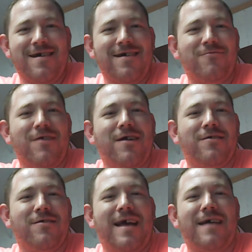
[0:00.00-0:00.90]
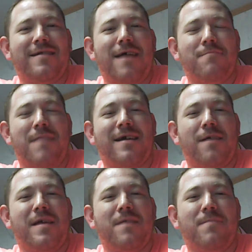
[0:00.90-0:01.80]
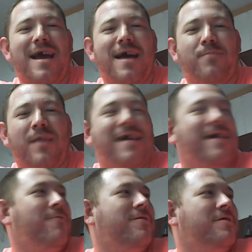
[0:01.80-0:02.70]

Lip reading: That might not be a bad play.